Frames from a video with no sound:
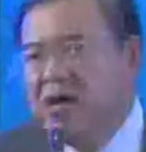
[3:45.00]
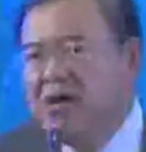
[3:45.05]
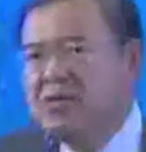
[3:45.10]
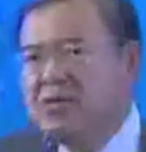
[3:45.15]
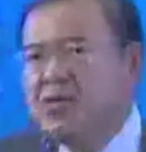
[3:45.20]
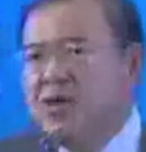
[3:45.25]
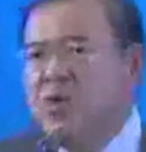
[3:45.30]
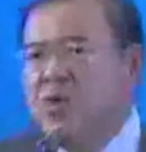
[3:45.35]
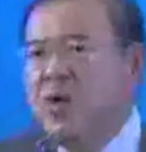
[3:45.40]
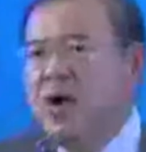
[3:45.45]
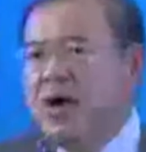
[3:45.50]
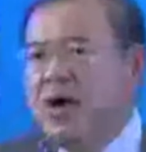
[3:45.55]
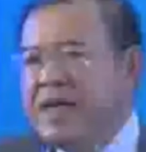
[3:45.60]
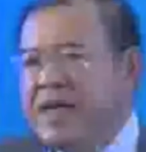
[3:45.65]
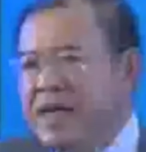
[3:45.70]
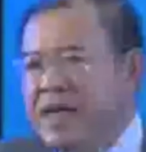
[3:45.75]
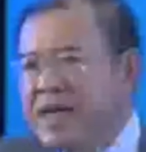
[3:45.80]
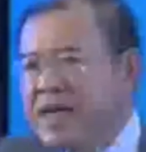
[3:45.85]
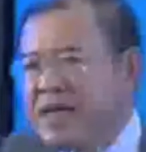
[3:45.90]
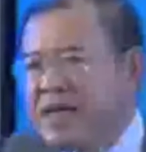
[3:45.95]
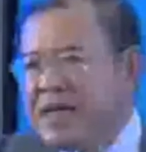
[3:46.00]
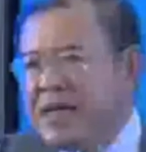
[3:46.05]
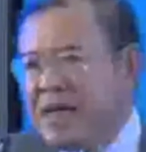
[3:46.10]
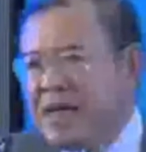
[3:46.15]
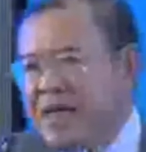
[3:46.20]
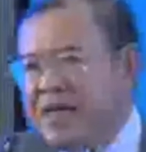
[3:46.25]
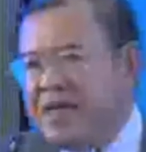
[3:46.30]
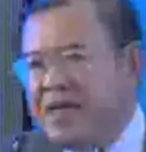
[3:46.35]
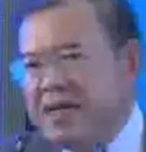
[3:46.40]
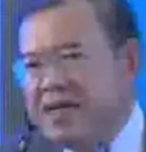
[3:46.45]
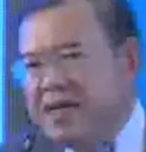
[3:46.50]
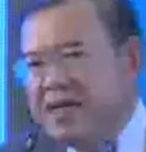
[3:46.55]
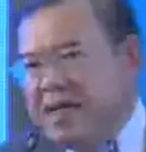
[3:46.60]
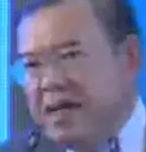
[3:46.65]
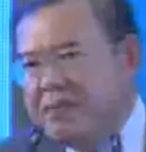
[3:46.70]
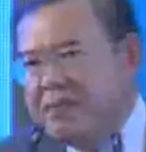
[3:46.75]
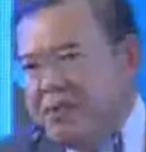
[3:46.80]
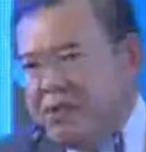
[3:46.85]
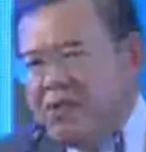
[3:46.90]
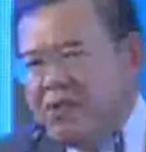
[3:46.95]
also working at UNCTAD, and
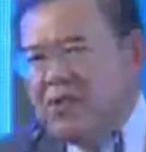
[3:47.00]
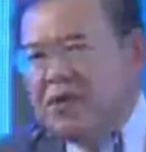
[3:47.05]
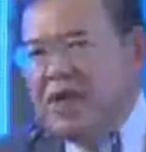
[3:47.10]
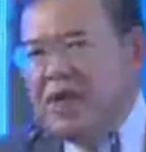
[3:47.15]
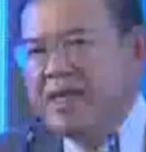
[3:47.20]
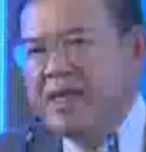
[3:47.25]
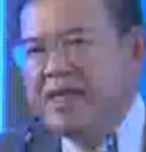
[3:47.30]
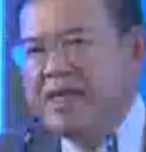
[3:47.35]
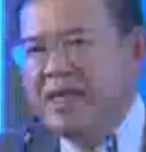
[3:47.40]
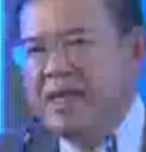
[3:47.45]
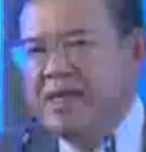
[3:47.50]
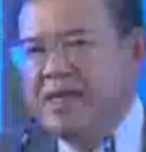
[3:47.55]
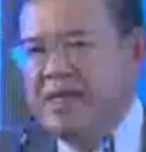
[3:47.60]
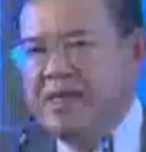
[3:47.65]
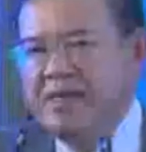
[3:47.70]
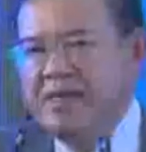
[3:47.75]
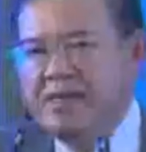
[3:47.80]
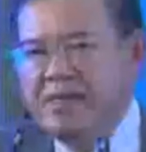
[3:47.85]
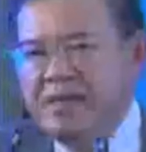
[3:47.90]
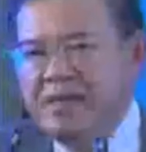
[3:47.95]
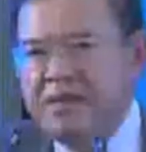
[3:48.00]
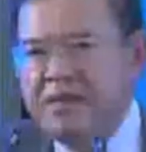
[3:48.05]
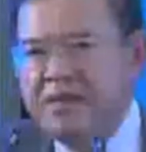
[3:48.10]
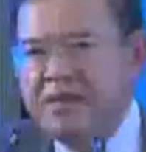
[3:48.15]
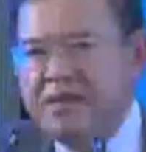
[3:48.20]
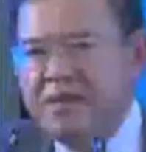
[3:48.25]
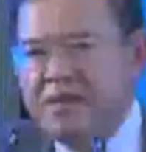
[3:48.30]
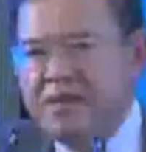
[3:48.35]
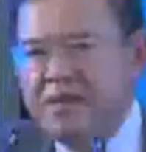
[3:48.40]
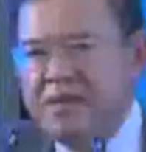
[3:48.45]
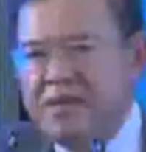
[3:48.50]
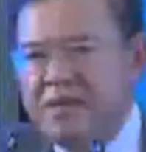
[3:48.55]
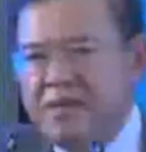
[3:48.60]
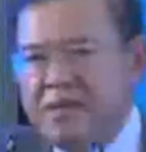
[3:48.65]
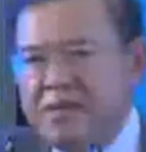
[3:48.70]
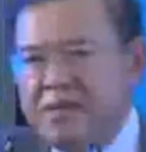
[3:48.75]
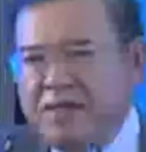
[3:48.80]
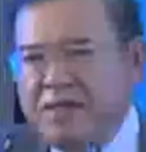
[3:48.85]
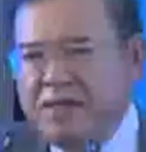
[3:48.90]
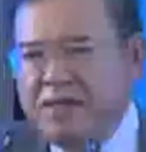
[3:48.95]
I'm sure that at ITC
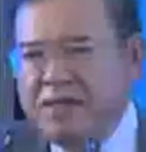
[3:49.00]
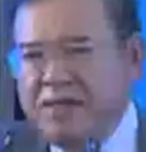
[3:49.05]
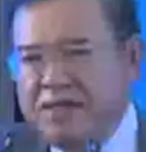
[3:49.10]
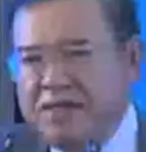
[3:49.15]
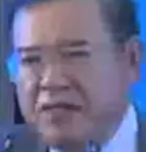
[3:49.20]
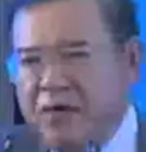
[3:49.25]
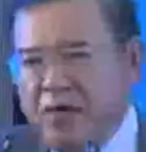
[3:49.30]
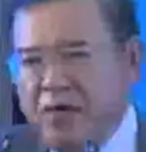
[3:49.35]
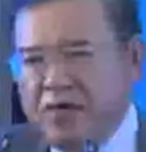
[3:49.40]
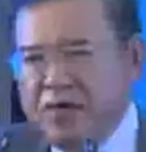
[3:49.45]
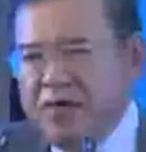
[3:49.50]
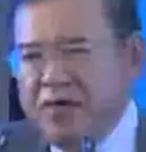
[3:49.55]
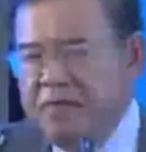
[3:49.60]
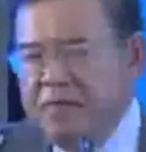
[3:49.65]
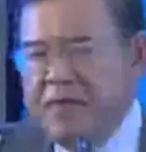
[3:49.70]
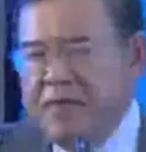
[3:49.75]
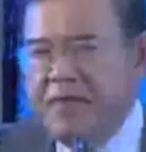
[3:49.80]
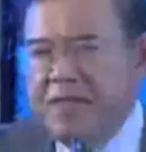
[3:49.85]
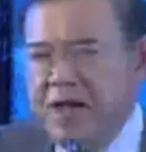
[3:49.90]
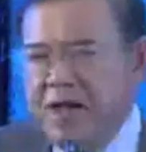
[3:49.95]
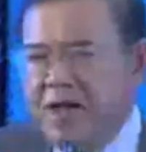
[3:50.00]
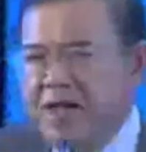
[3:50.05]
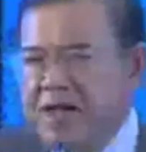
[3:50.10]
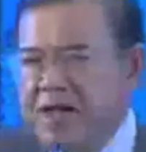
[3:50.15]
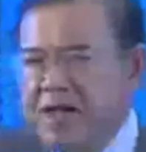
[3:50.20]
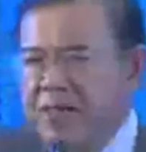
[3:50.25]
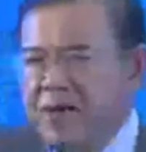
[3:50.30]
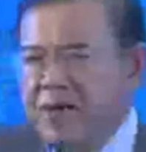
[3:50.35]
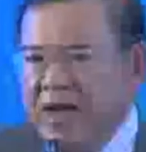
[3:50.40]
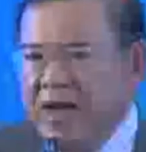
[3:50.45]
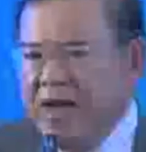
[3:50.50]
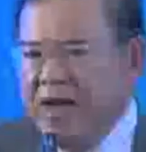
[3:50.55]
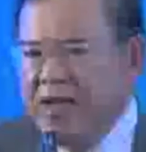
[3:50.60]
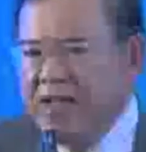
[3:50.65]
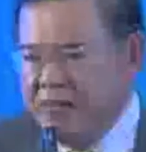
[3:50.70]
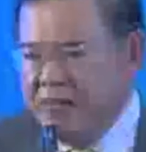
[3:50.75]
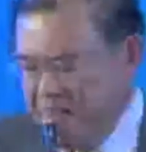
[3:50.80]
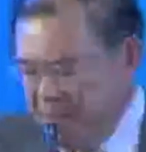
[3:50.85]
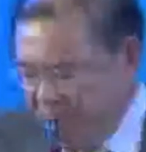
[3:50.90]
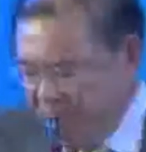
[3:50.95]
this has already been done and
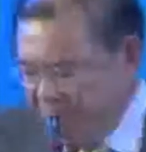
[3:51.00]
realized